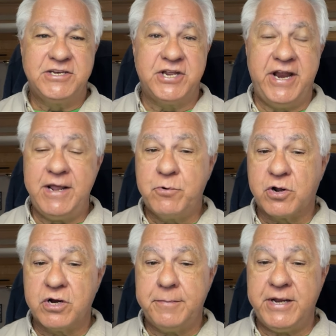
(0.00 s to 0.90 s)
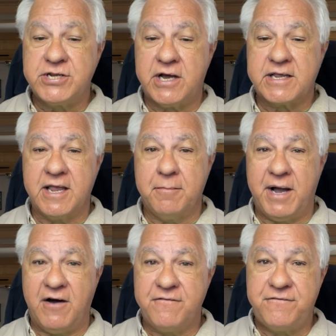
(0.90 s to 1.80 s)
Today we're going to be talking
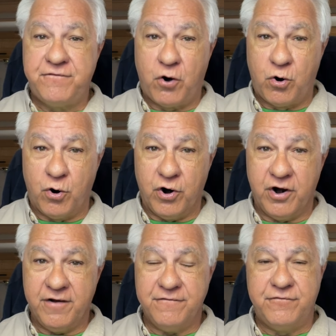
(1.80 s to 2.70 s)
about Ford